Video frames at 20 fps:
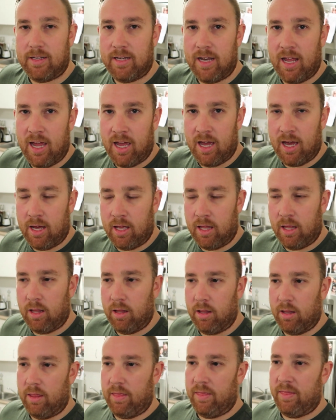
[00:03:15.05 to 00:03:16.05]

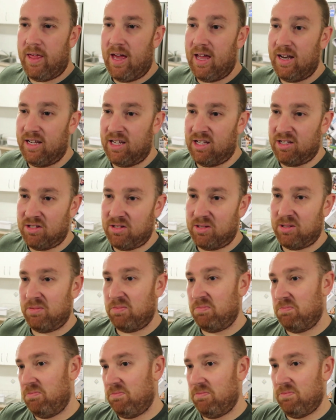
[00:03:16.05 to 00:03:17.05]
Now that
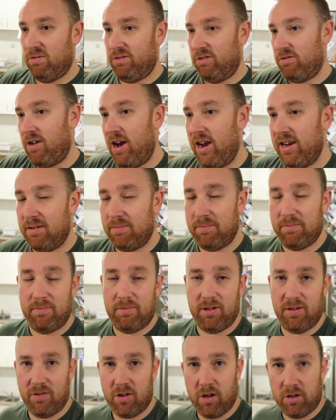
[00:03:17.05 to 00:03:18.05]
is great,
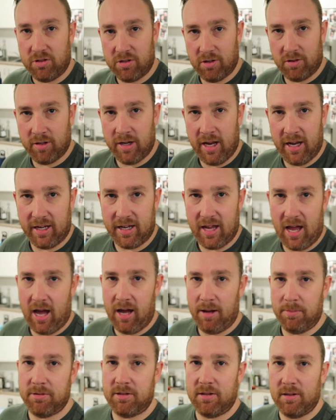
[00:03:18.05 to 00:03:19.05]
you've got 2 net
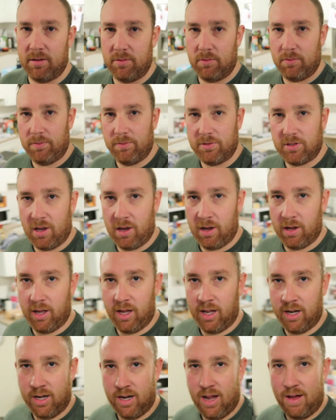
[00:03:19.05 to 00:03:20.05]
carbs. So,
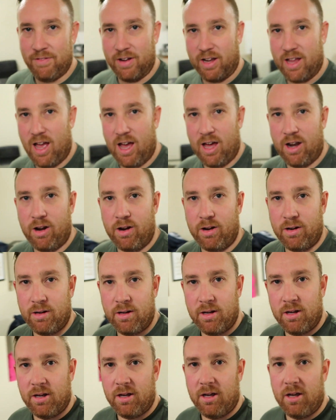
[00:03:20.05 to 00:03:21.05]
and an avocado
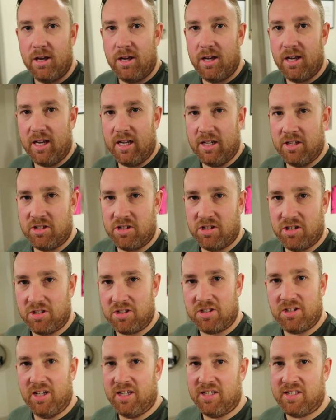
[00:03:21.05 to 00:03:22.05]
is
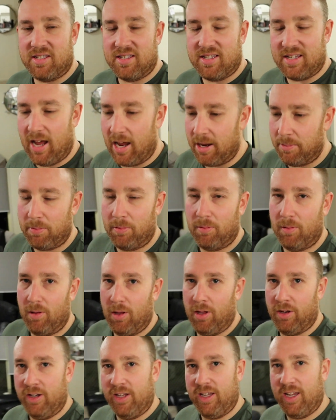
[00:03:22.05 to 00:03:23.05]
just a staple
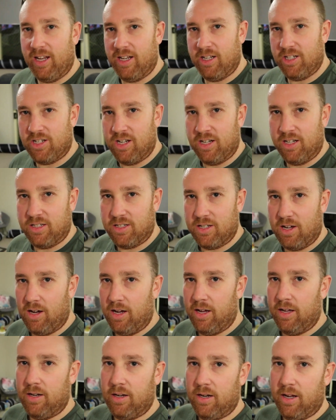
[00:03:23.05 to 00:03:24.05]
on the ketogenic diet.